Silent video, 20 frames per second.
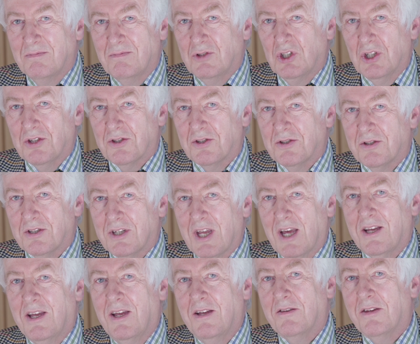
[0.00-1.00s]
just
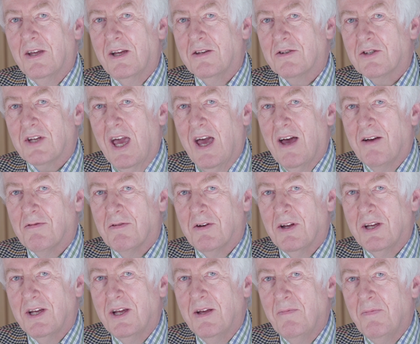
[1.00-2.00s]
taking things
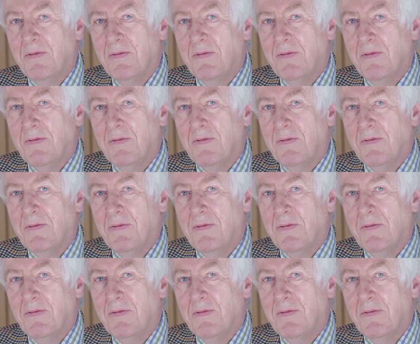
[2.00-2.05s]
carefully